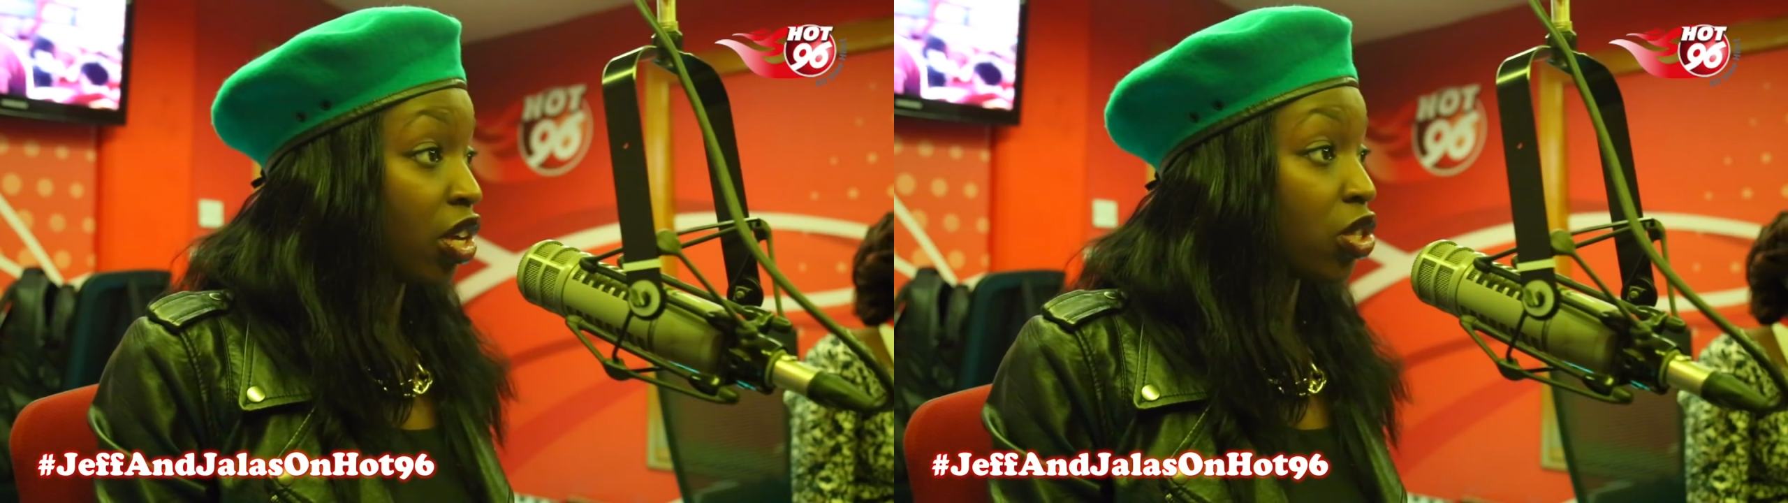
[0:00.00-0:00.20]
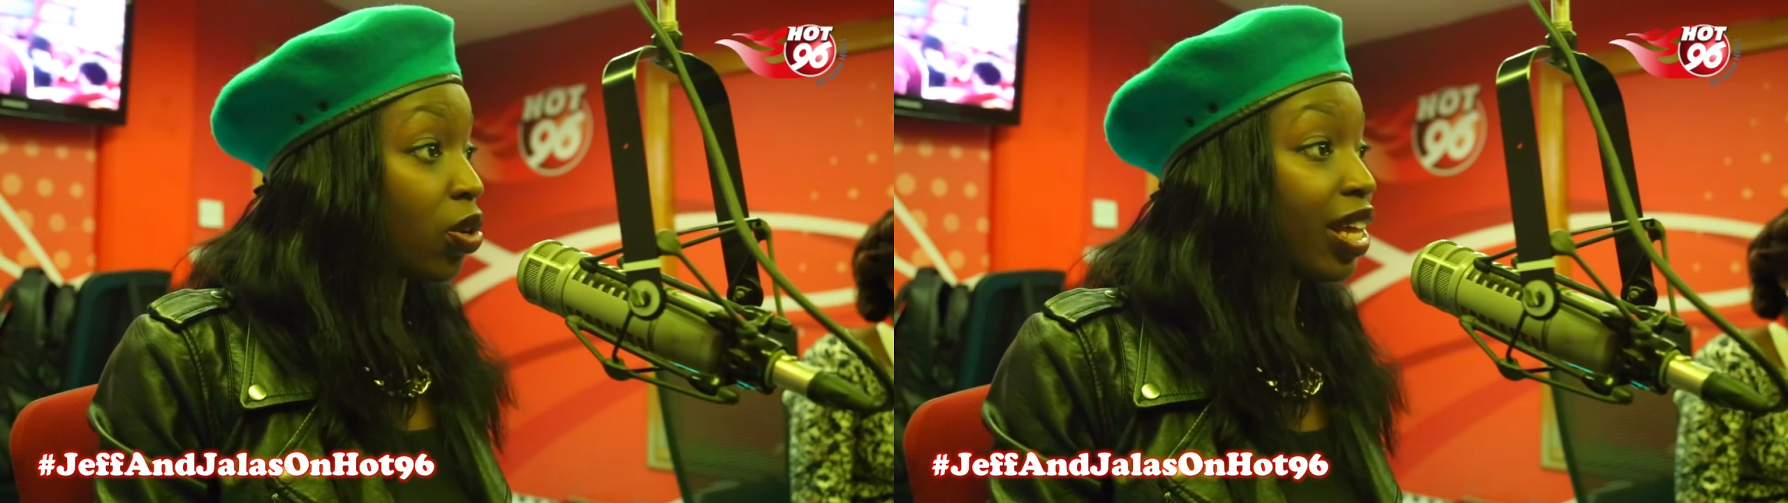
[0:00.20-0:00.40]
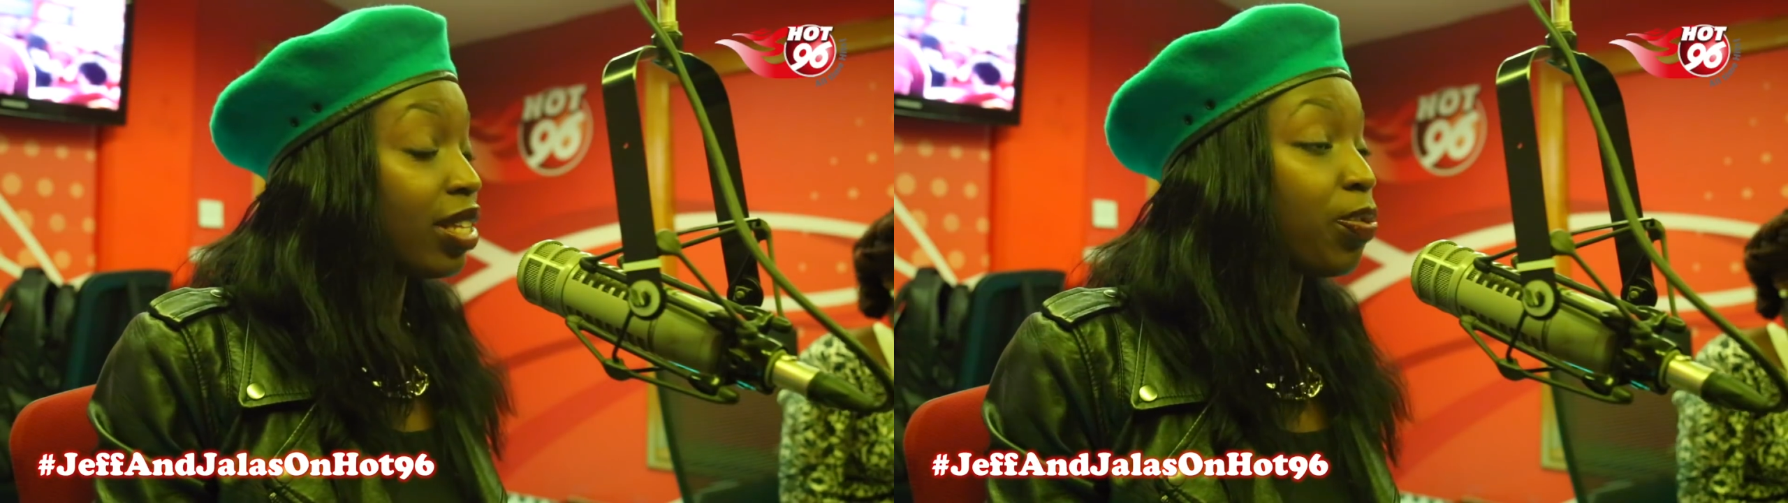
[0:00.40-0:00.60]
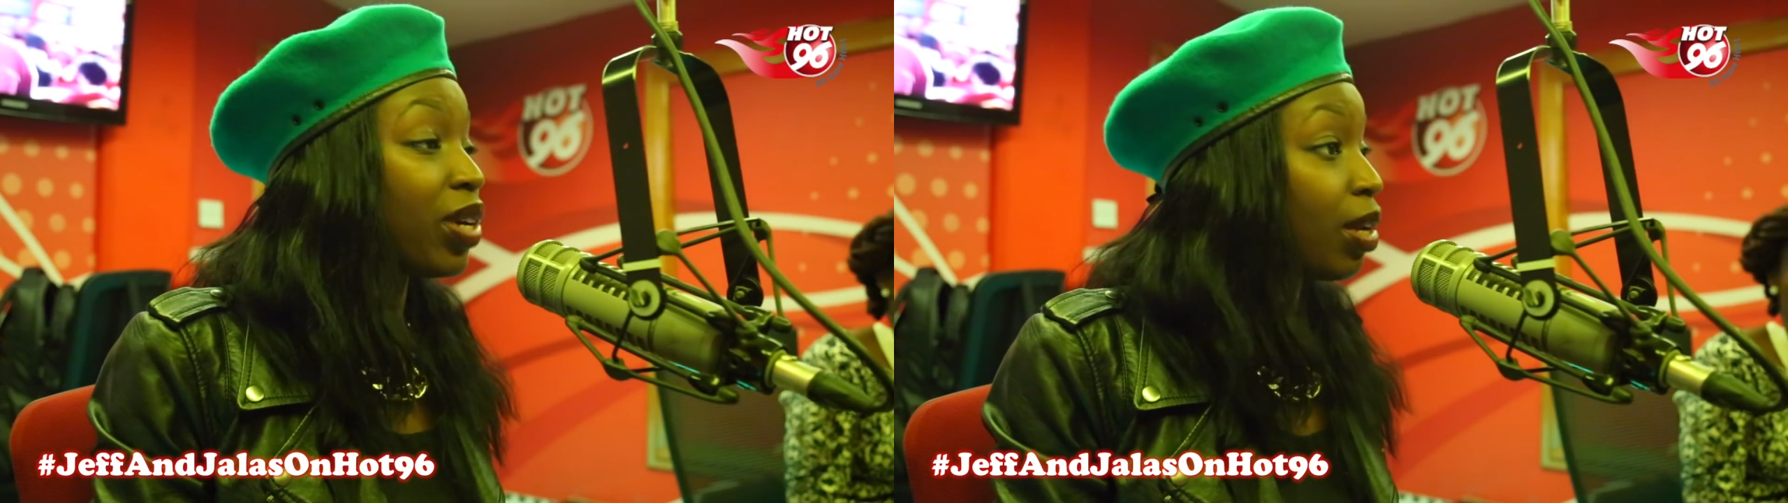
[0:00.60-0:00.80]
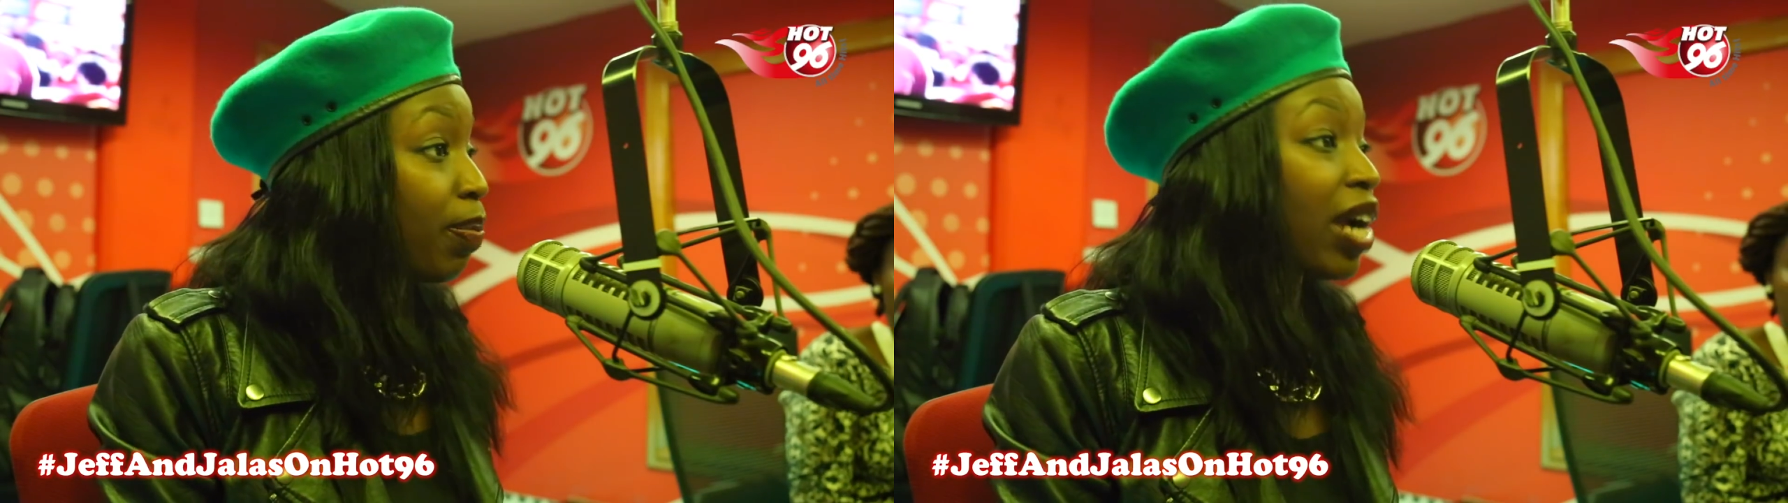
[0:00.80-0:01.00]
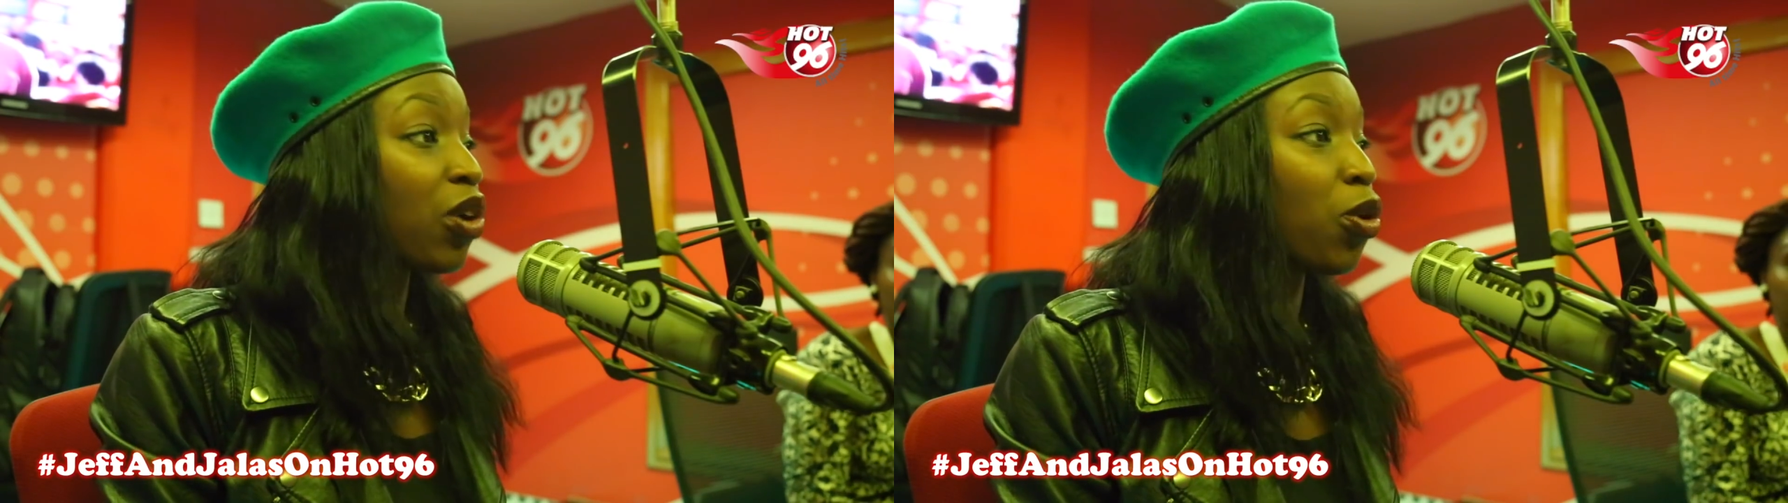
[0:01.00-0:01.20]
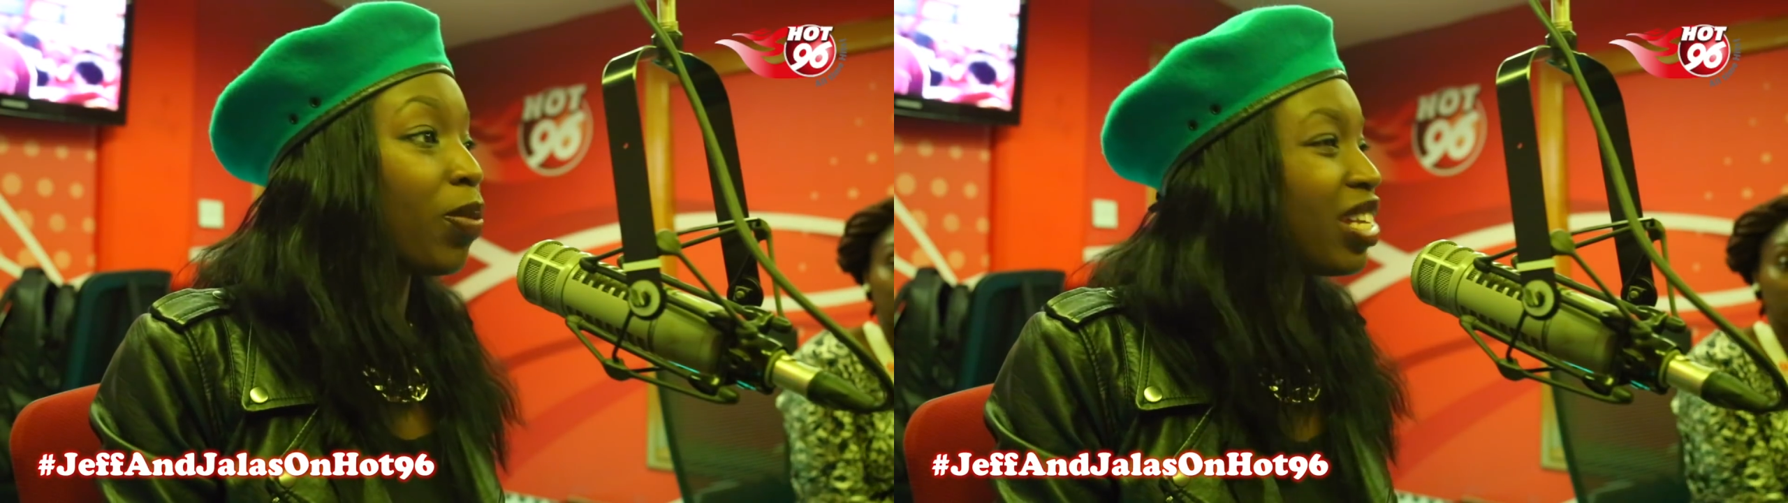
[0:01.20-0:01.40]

So let's bring it back home.